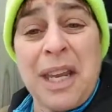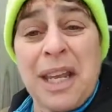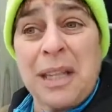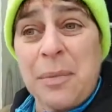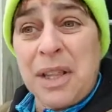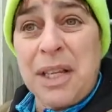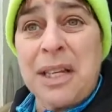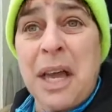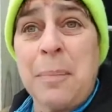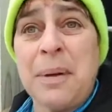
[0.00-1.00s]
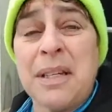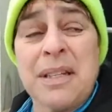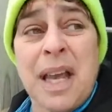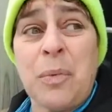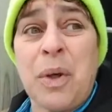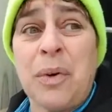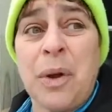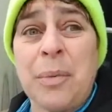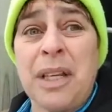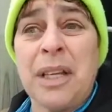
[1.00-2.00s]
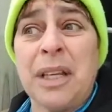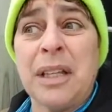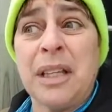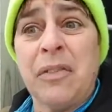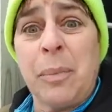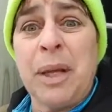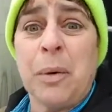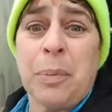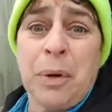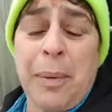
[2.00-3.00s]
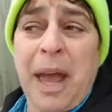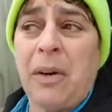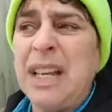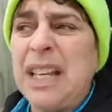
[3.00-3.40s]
get them cleaned up, and decide whether I'm going to leave them in or put them out.